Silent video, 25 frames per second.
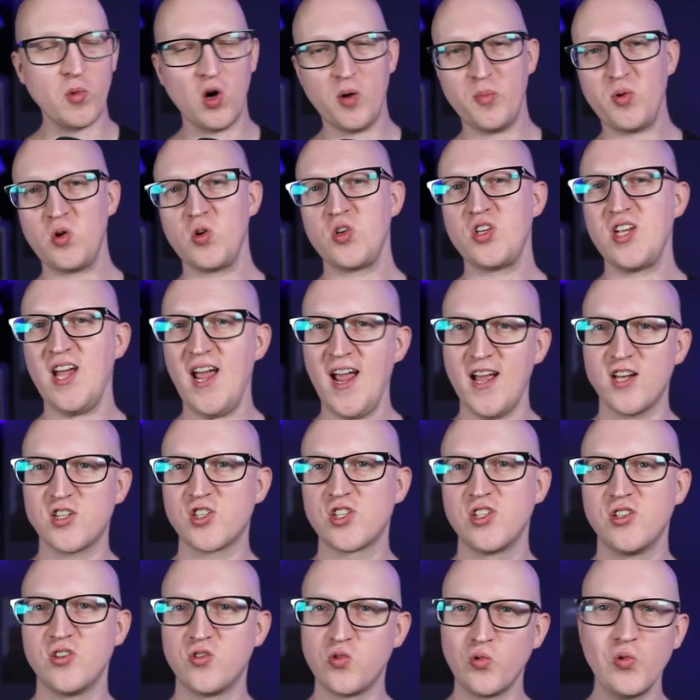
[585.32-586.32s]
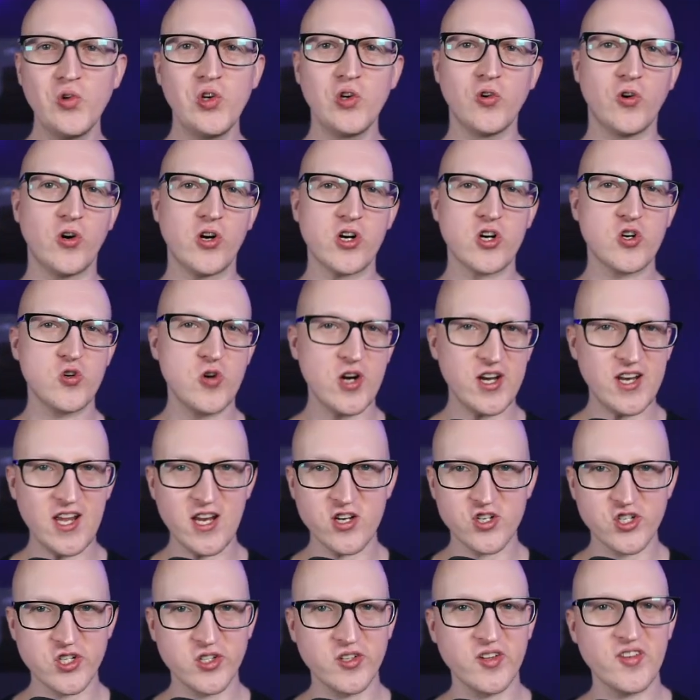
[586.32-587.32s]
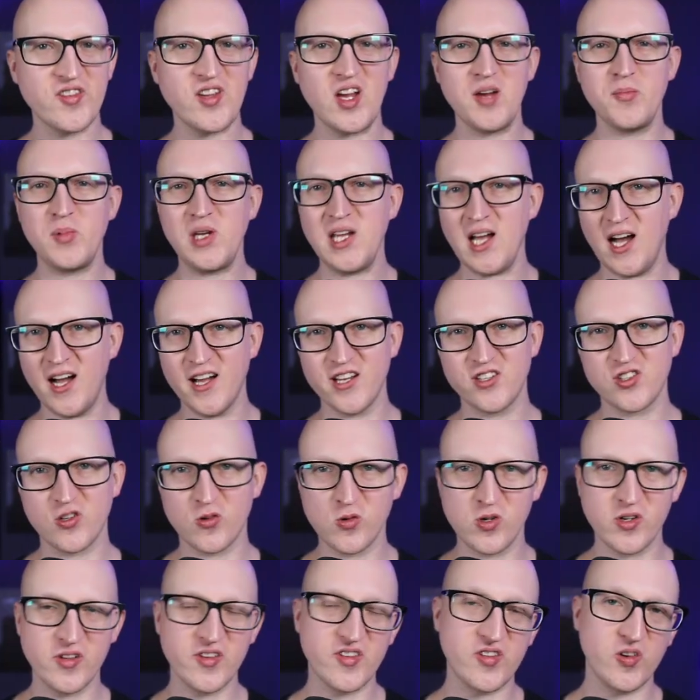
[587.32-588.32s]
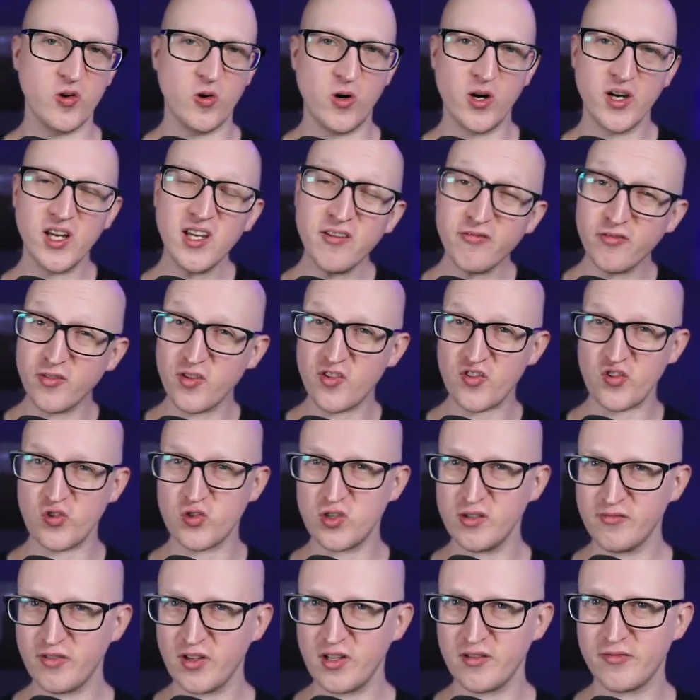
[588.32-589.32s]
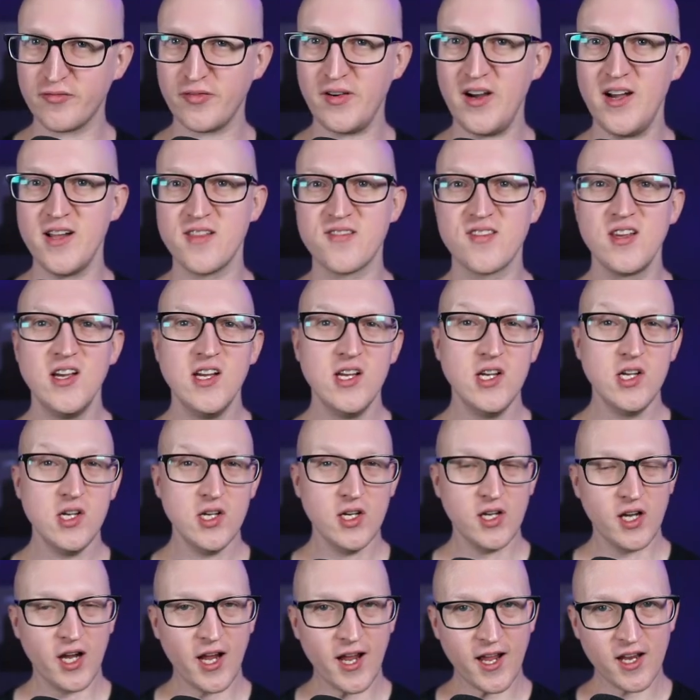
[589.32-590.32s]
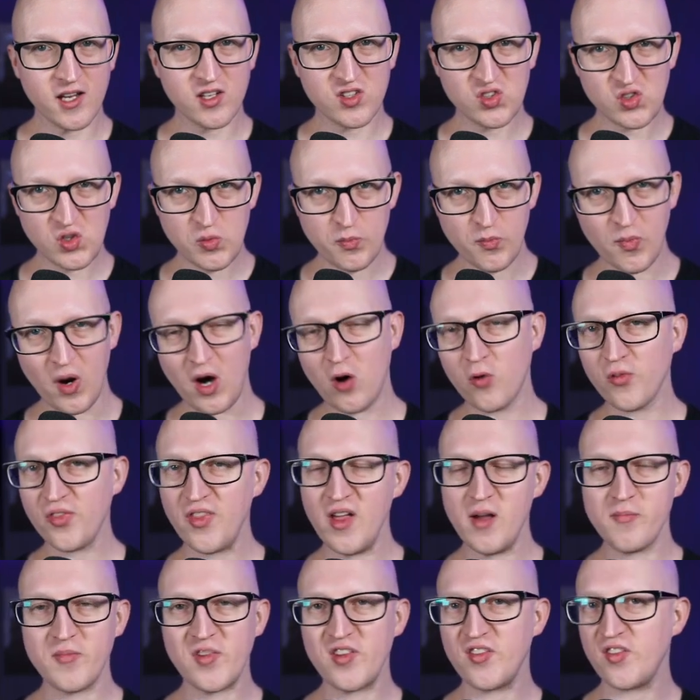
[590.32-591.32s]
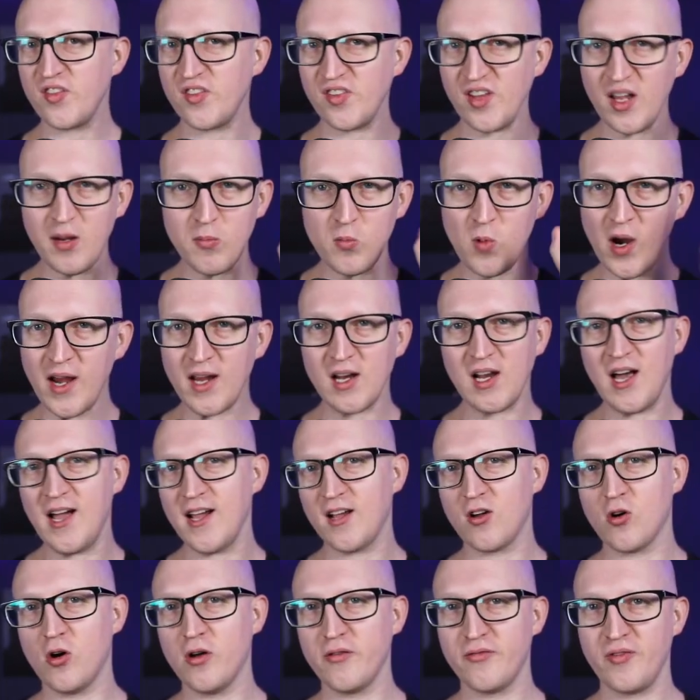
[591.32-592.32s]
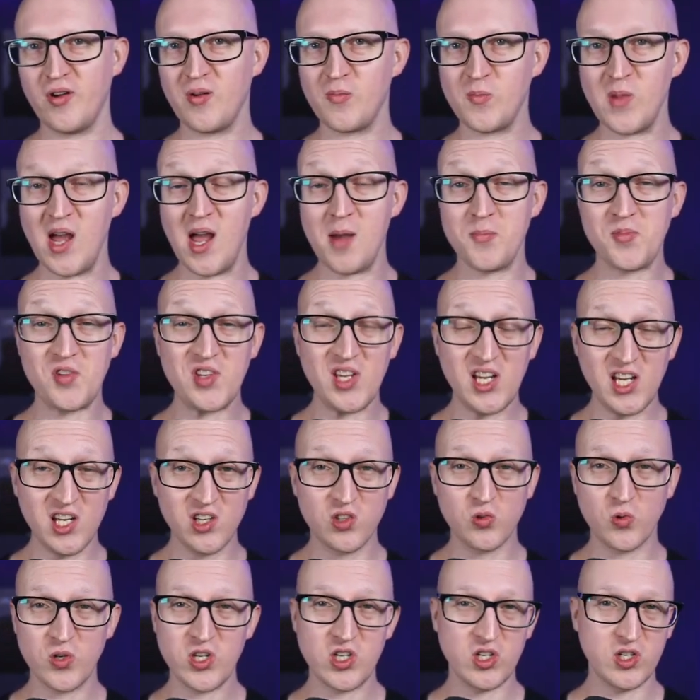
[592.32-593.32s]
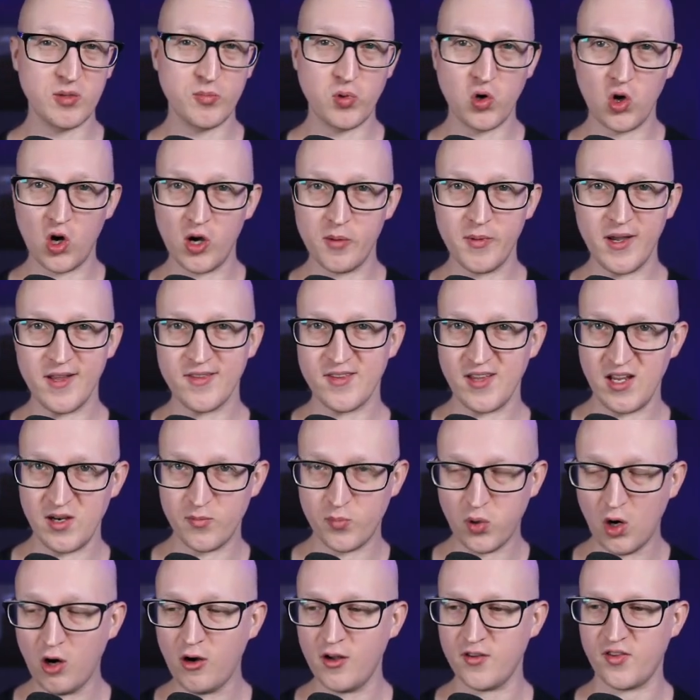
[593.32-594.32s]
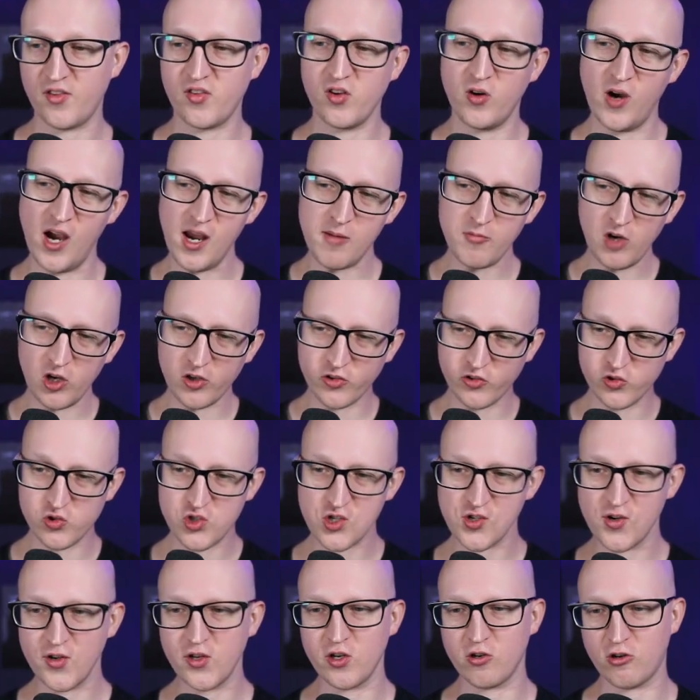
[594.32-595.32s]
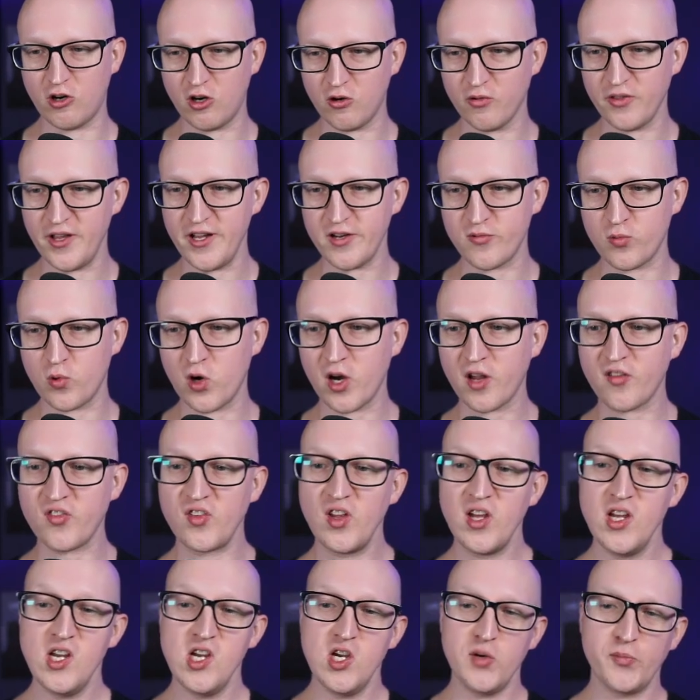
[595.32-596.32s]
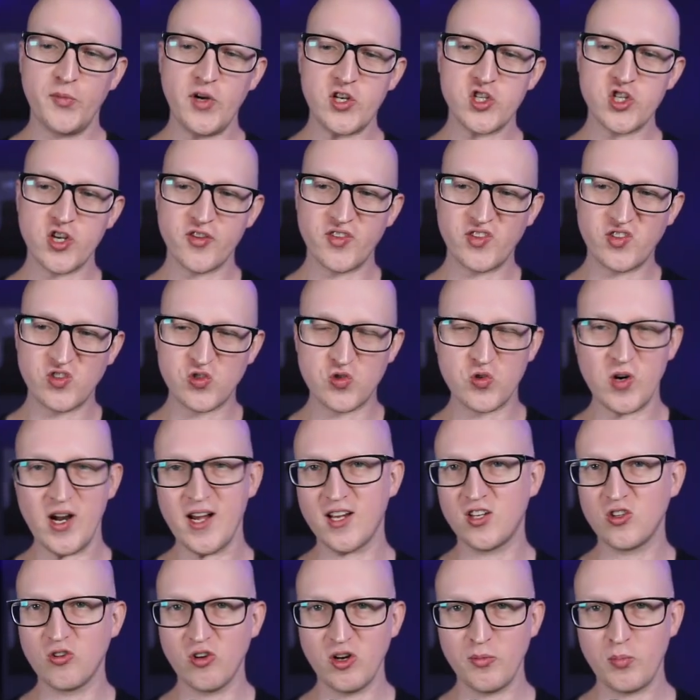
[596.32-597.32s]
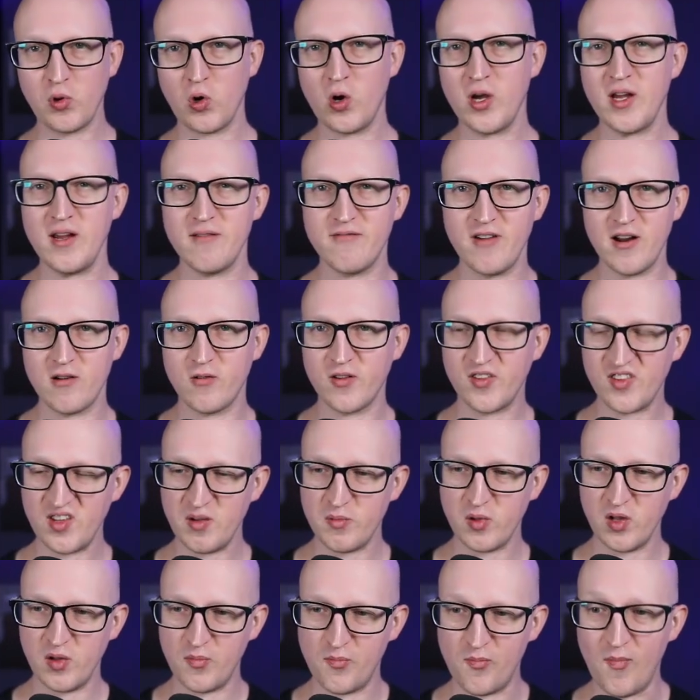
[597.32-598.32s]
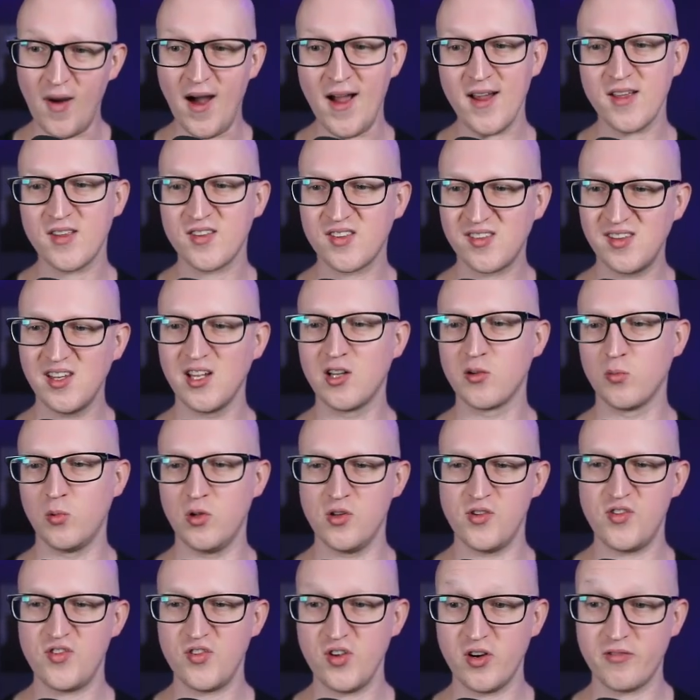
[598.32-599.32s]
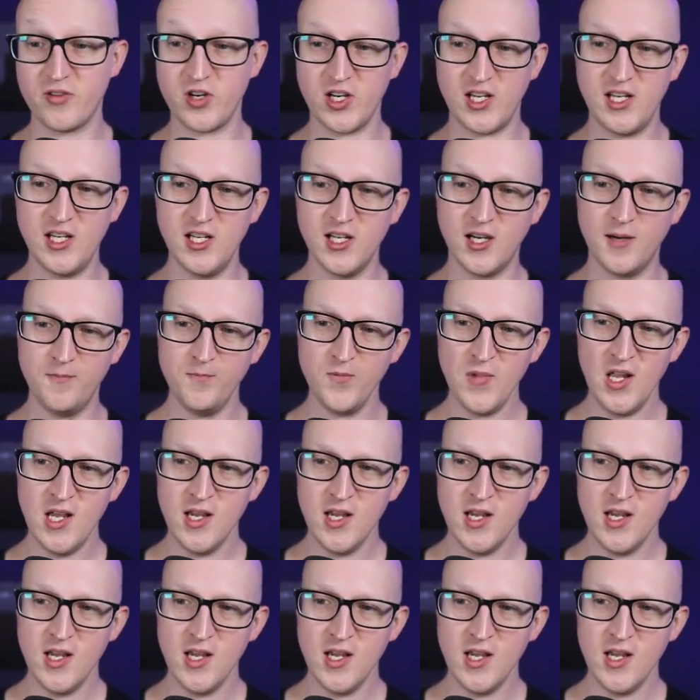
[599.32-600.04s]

more protection to your credentials, API tokens, or even certificate files and mount them the same way like config maps into your deployments and pods. So I'm going to show you how that works by just trying to deploy a very simple MySQL server here.